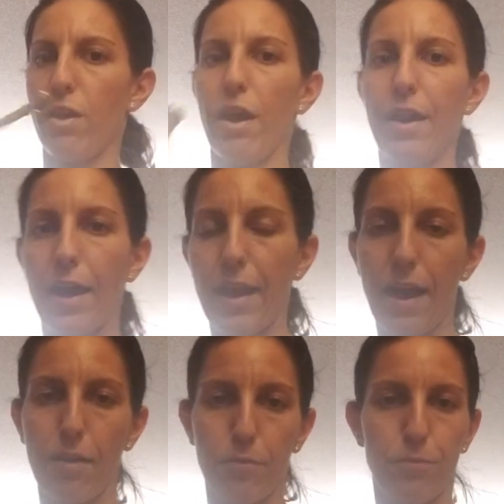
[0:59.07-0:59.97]
And I
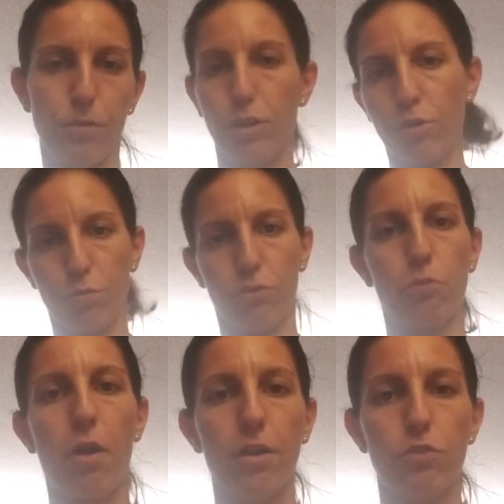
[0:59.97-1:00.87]
have a good
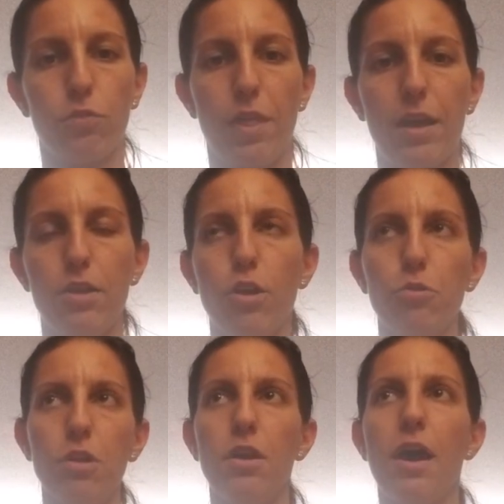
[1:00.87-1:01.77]
response for that note.
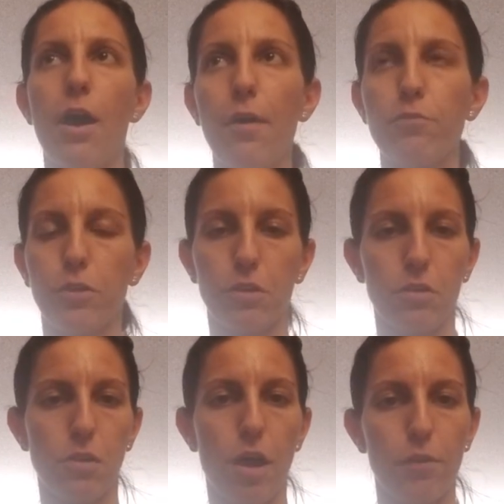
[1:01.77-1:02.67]
However,
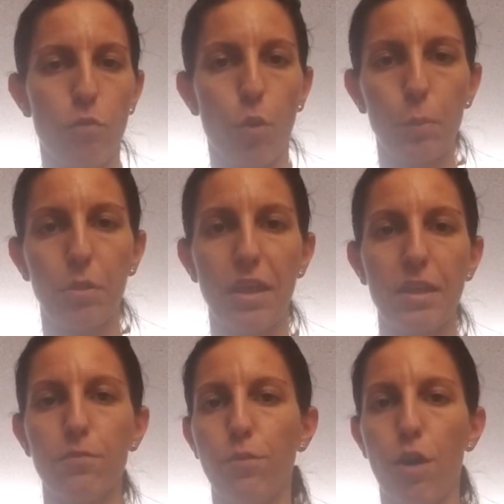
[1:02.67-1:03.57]
a lot of horn
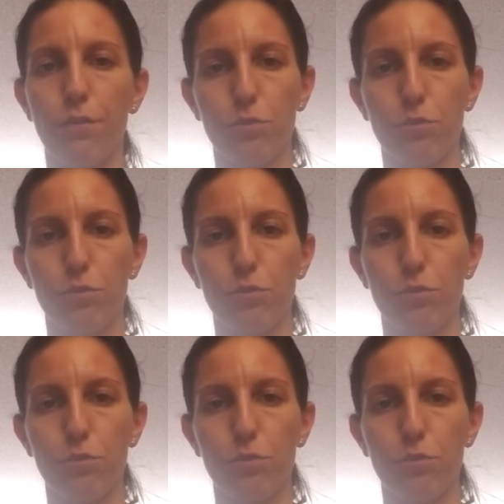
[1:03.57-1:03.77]
playing involves